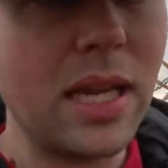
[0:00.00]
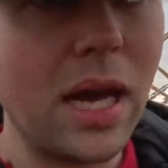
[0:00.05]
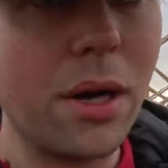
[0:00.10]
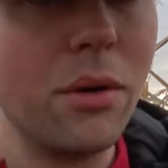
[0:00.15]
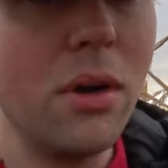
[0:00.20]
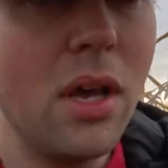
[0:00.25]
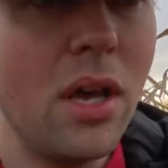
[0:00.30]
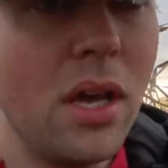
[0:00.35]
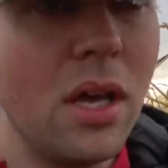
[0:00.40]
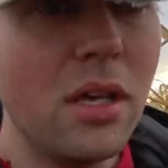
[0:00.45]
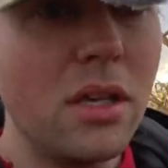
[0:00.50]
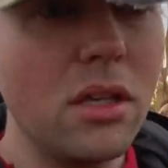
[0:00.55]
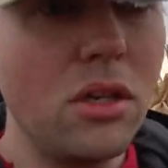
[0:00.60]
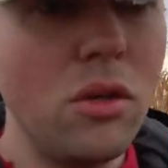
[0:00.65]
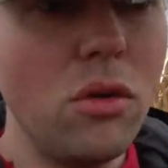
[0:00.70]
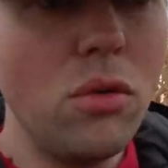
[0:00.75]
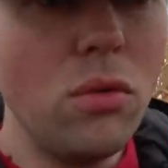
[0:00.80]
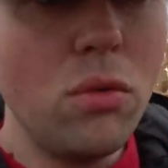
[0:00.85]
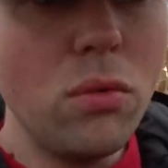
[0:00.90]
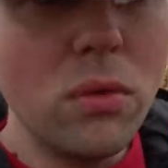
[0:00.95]
Now,
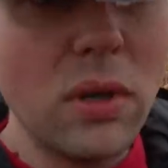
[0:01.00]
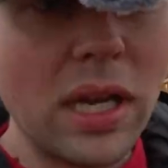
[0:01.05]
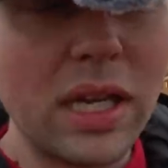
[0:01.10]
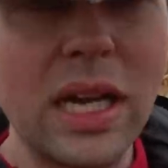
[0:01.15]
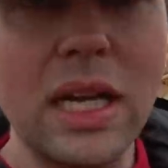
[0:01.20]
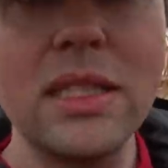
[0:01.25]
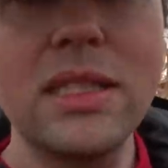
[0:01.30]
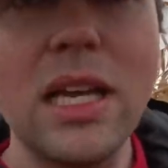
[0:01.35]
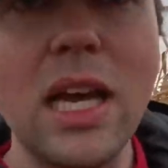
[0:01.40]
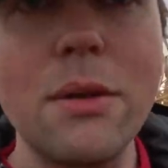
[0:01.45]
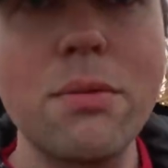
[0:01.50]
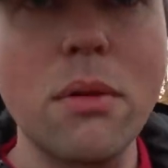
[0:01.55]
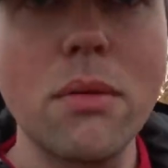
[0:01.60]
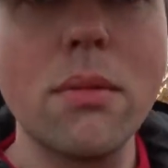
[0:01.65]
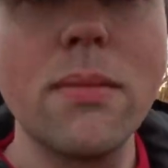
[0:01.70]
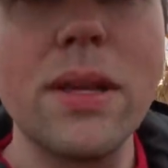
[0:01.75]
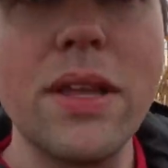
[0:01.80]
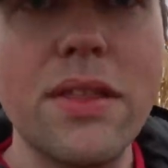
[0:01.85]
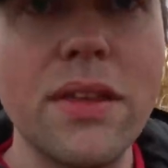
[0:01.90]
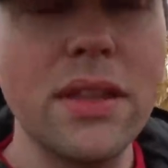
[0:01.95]
you, like I said,
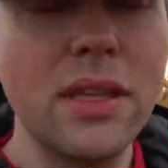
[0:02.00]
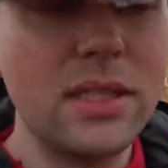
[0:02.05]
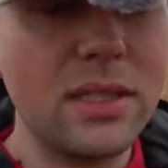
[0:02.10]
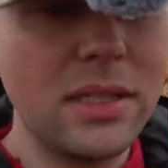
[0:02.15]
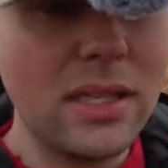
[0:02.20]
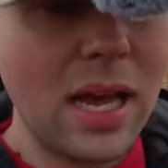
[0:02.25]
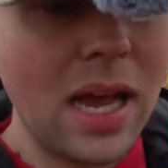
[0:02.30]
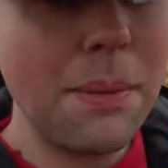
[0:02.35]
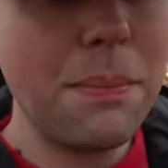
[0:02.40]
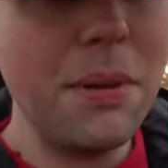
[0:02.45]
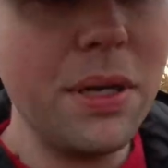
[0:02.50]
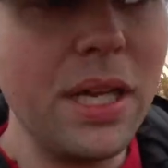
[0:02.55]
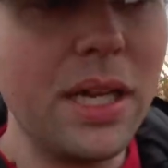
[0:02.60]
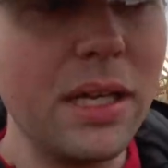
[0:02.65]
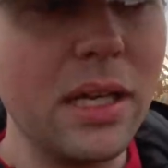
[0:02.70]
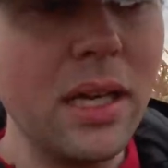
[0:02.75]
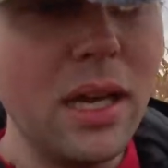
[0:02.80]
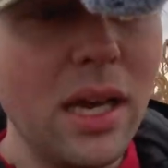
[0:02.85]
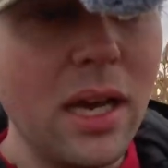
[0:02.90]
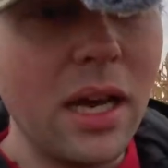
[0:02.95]
probably think this is
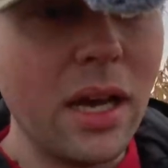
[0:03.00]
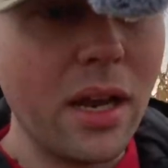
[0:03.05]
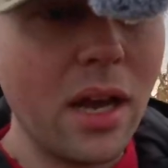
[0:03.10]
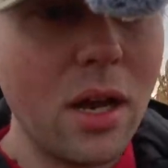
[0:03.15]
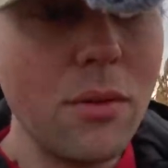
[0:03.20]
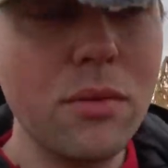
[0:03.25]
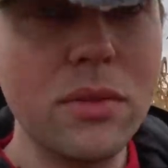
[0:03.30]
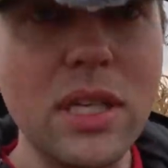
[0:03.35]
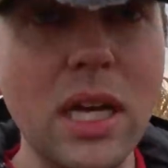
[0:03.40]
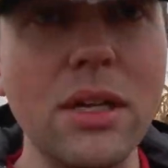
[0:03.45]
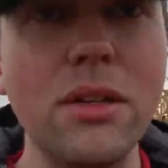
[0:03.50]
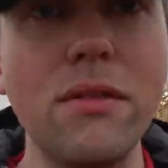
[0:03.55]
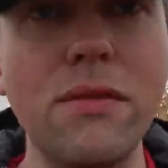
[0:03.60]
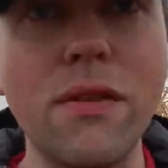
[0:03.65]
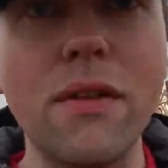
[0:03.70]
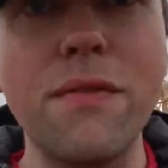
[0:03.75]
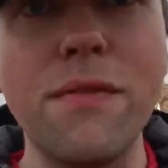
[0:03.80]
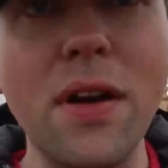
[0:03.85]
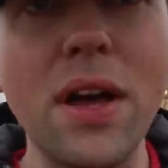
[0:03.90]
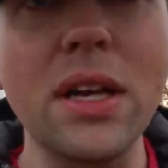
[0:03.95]
happening, and I will tell you
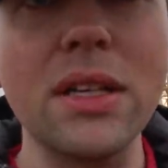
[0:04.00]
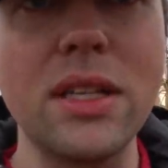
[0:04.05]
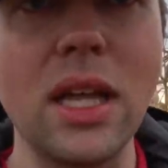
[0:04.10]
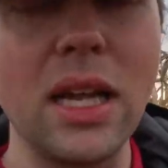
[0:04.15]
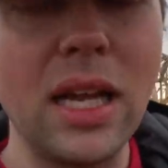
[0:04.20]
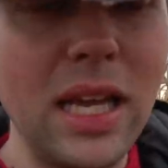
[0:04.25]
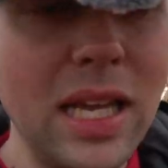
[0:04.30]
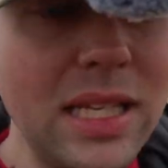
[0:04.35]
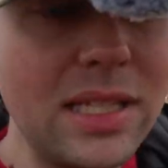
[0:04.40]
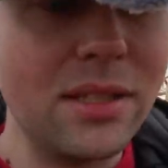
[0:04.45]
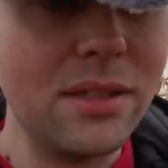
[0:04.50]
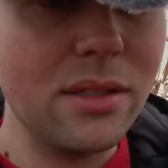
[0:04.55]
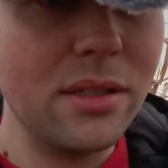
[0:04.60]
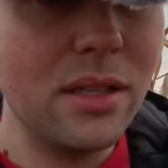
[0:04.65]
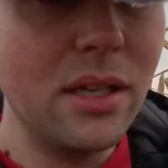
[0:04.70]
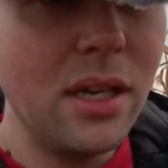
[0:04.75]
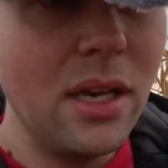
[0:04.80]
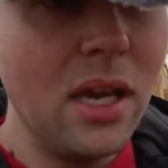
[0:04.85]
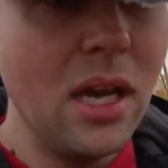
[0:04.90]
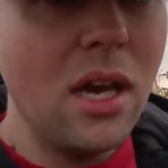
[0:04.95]
for a fact that it isn't.